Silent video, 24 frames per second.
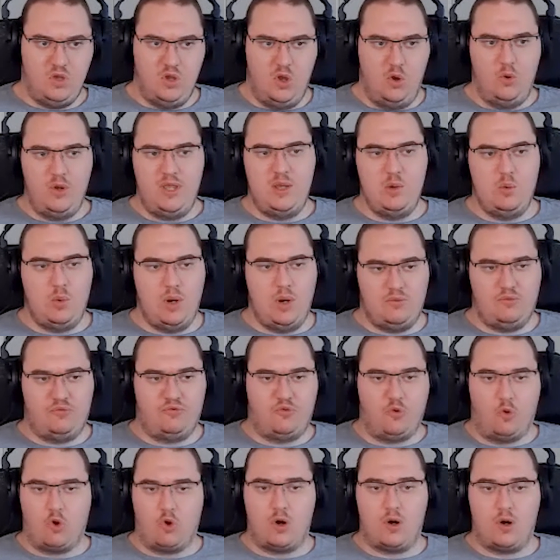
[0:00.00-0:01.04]
You know, he went
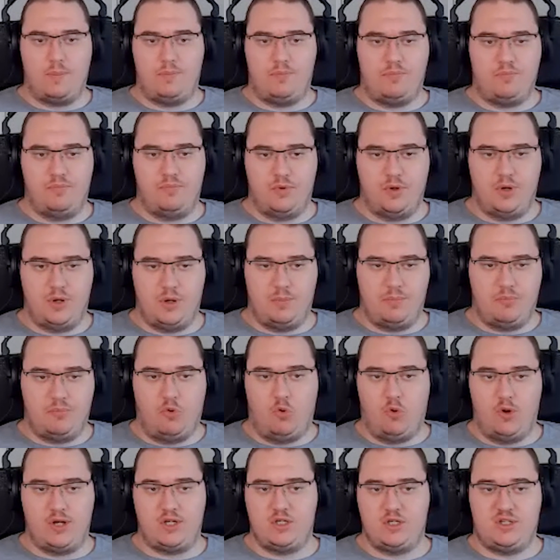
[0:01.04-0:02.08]
4
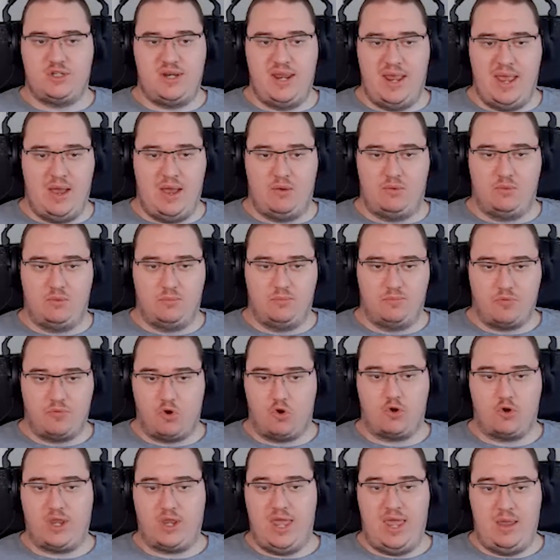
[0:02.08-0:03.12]
points down
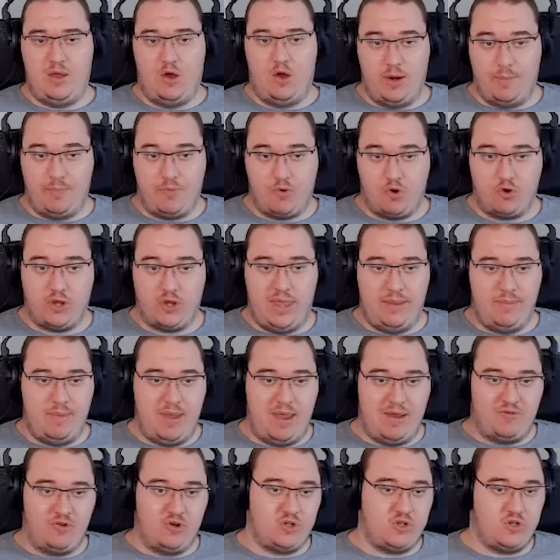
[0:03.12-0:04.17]
per game, on a per game
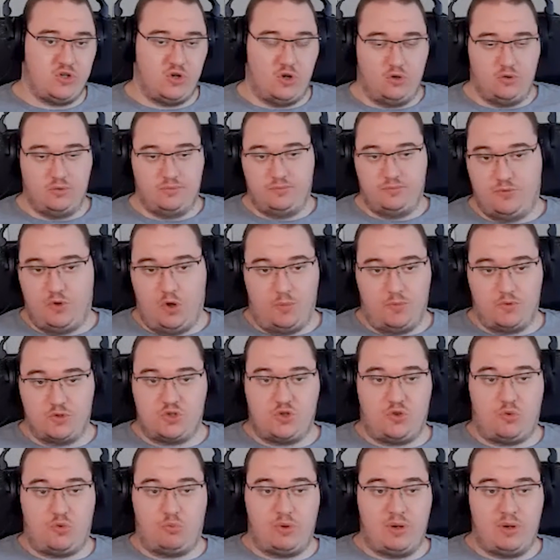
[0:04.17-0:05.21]
average,
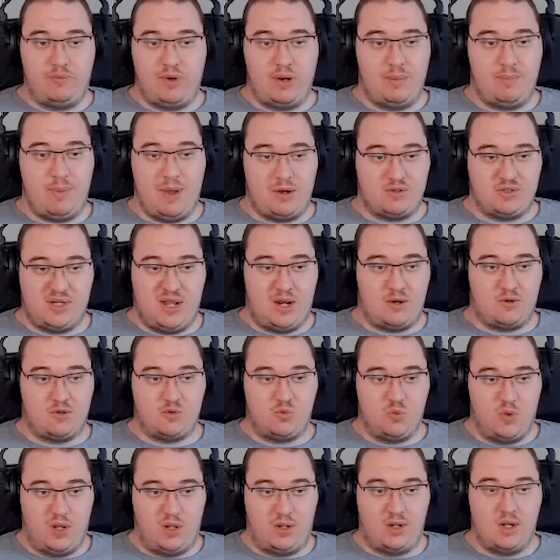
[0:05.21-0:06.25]
almost 3 rebounds down
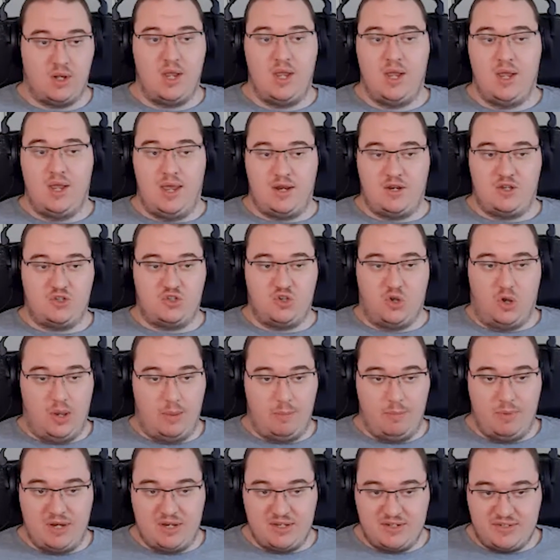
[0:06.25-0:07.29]
as well. And you
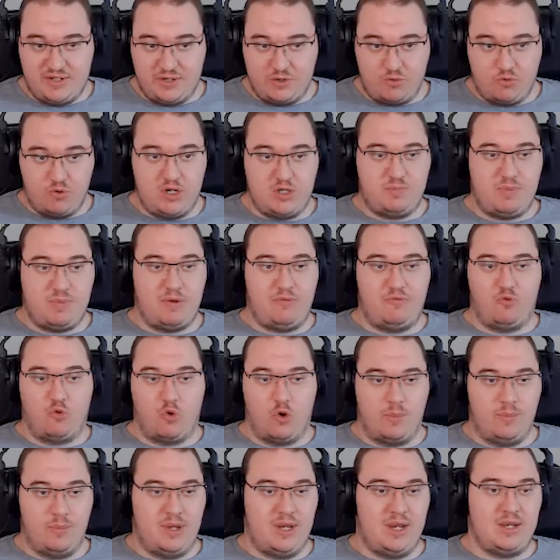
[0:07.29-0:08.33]
saw a minutes decrease by
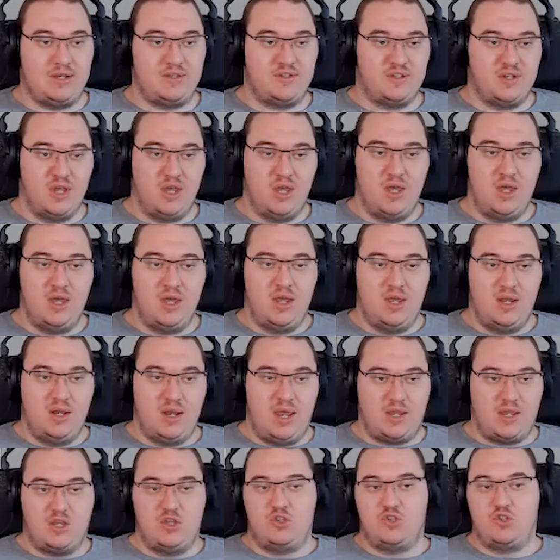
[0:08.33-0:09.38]
4 minutes.
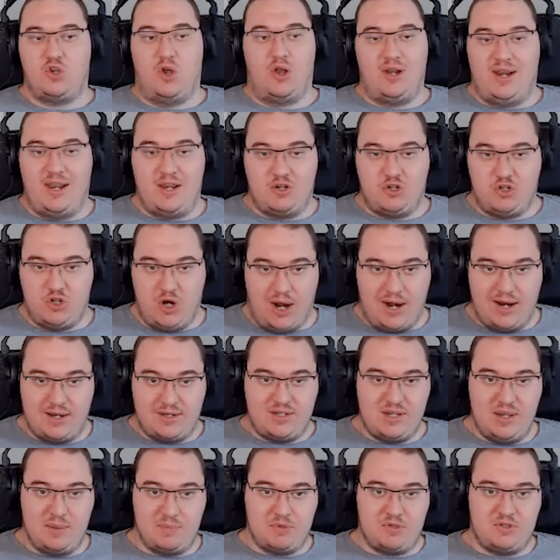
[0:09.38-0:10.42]
Like, you saw less shot
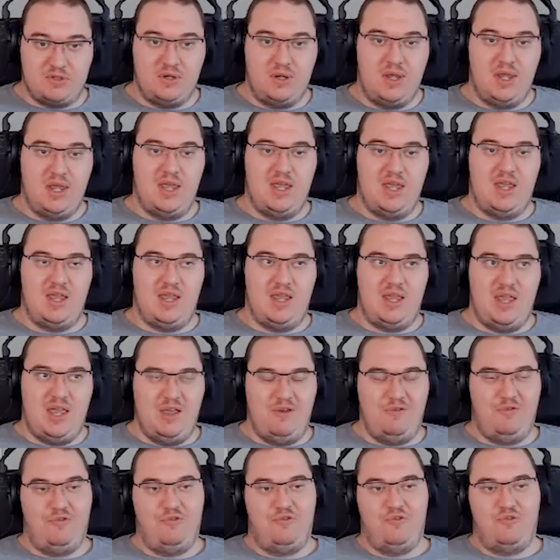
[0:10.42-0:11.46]
attempts.
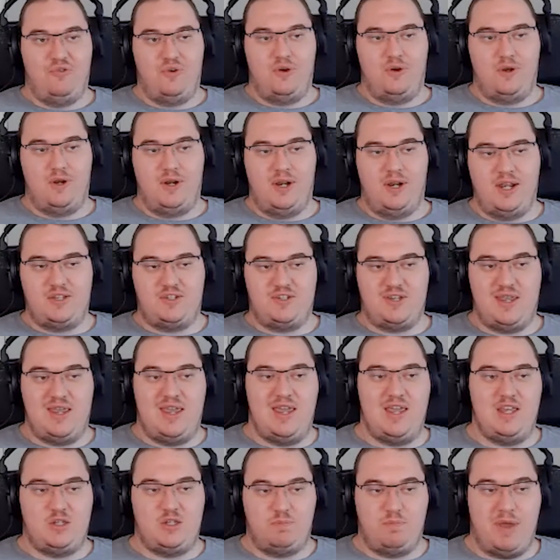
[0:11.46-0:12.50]
If, let's say
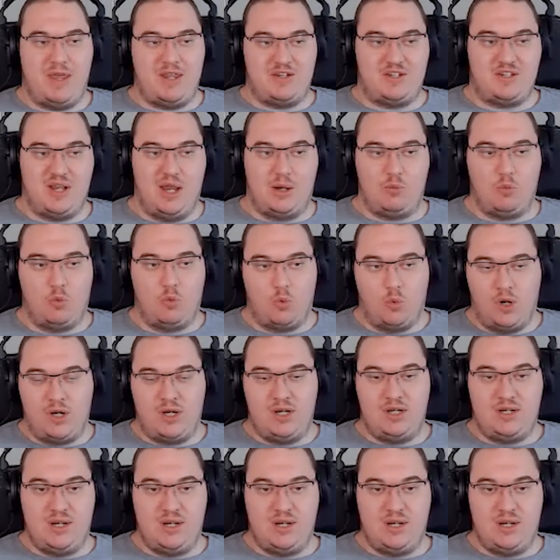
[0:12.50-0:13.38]
his baseline were what